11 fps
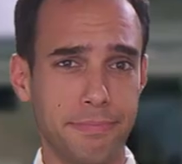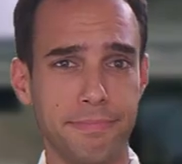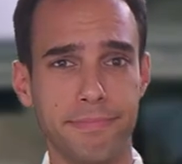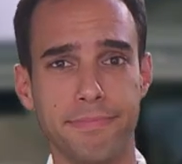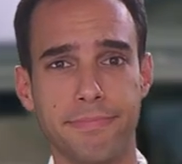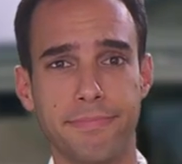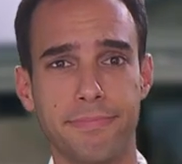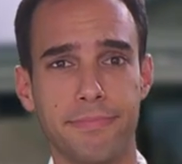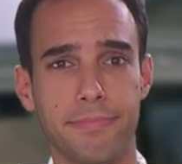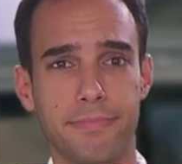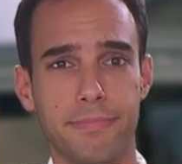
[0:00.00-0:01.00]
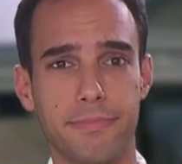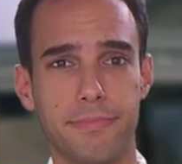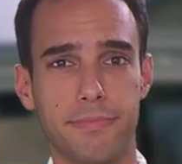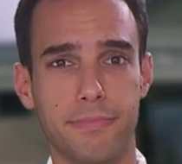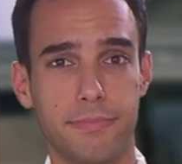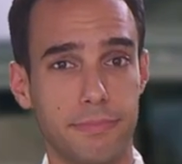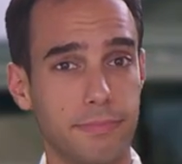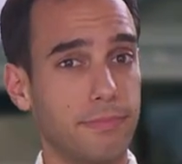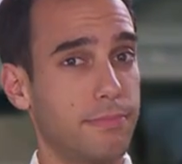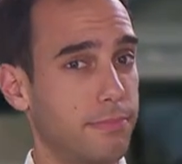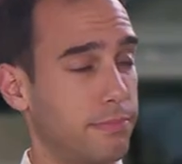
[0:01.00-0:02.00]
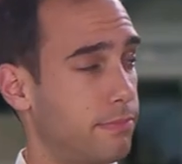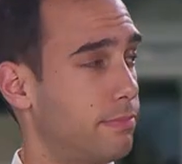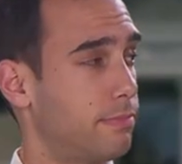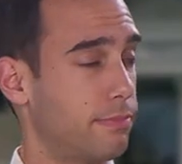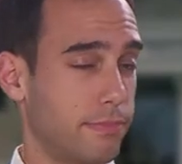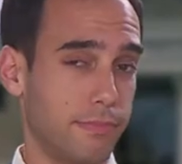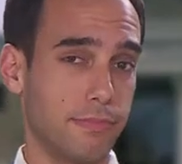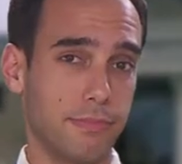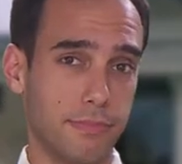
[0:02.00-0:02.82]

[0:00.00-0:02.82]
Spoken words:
The person shown says nothing.